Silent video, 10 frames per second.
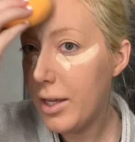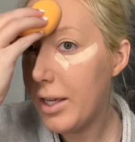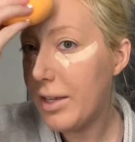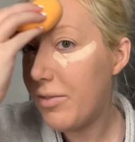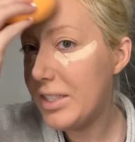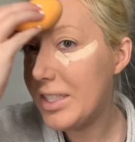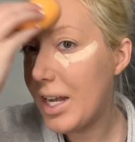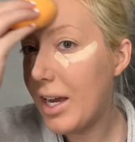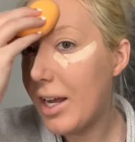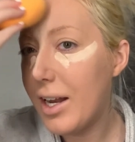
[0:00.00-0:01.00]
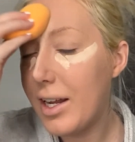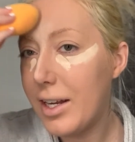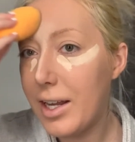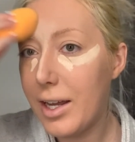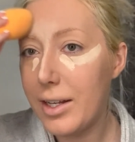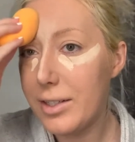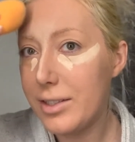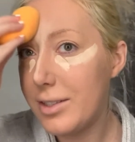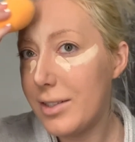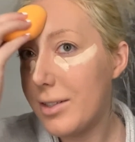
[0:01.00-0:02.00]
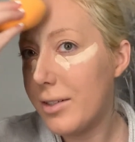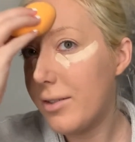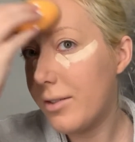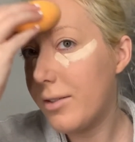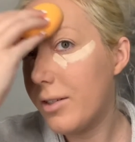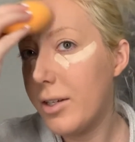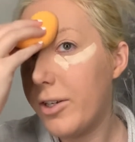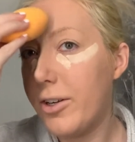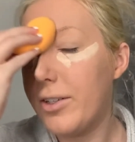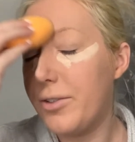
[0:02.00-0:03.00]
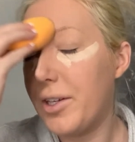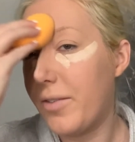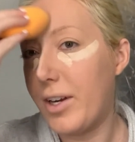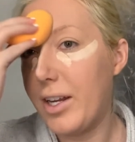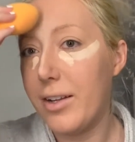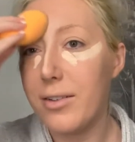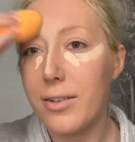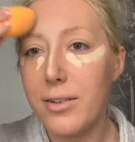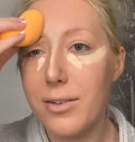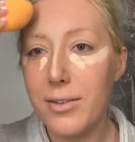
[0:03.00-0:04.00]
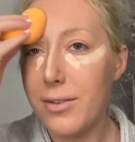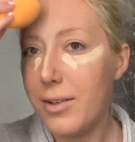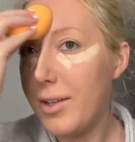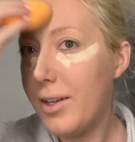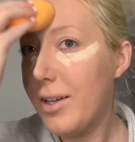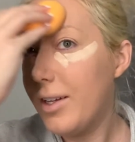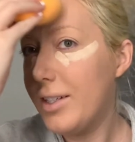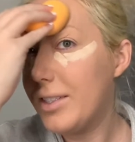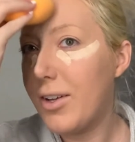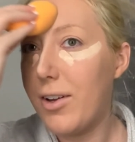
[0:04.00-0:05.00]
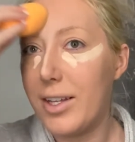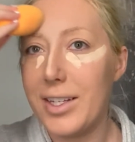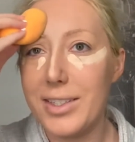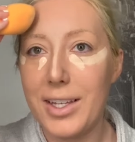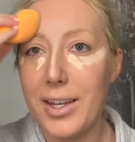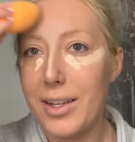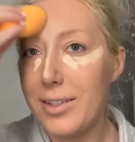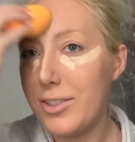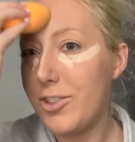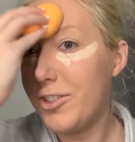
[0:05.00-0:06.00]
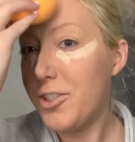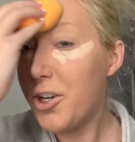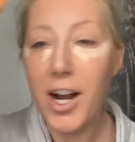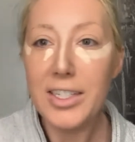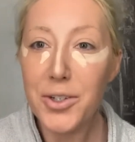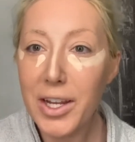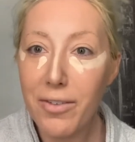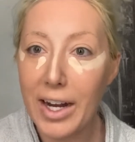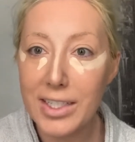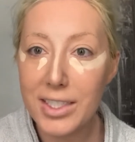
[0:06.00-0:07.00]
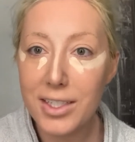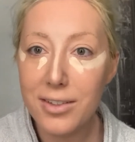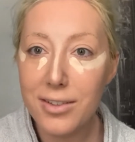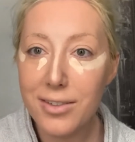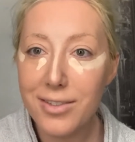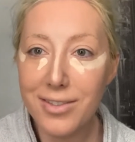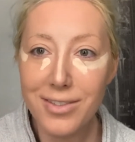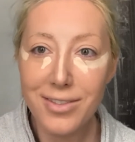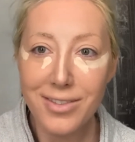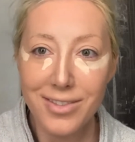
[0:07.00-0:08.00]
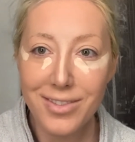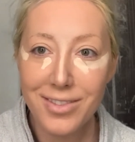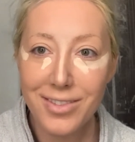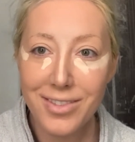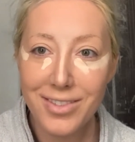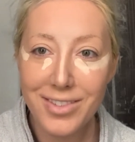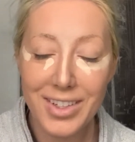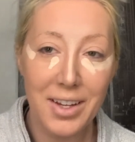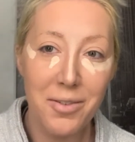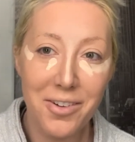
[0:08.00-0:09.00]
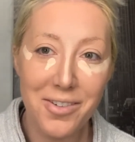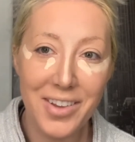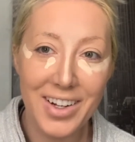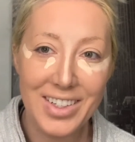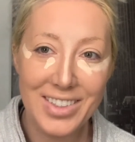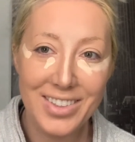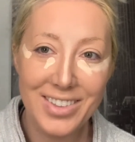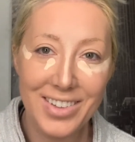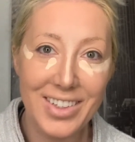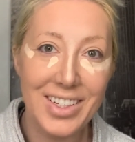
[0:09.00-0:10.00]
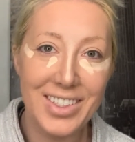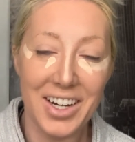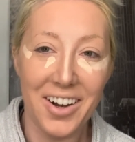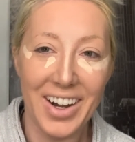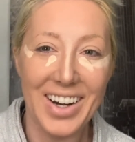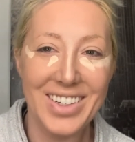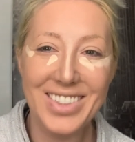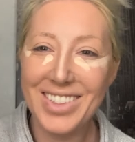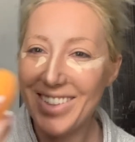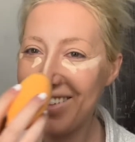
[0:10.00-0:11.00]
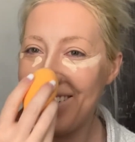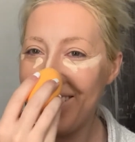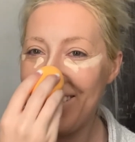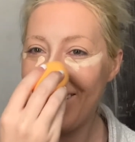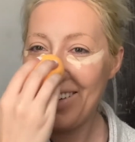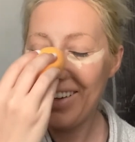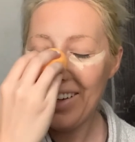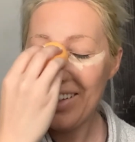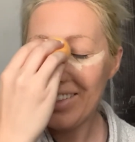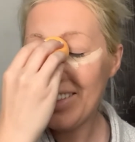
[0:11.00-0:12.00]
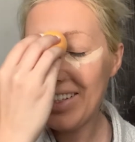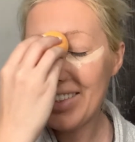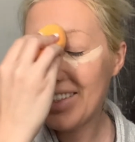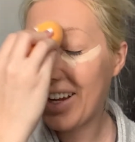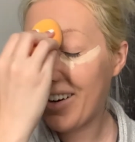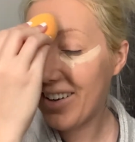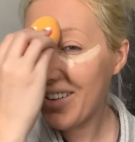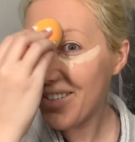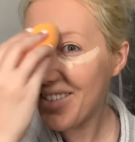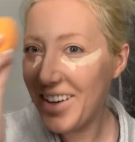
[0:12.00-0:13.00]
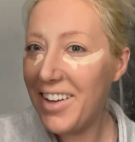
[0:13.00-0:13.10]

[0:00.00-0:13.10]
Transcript: If it's not, I just, you're not doing it right. That's all I can say is you're not doing it right. Does anyone know who that is? That's HRH. Did that scare you?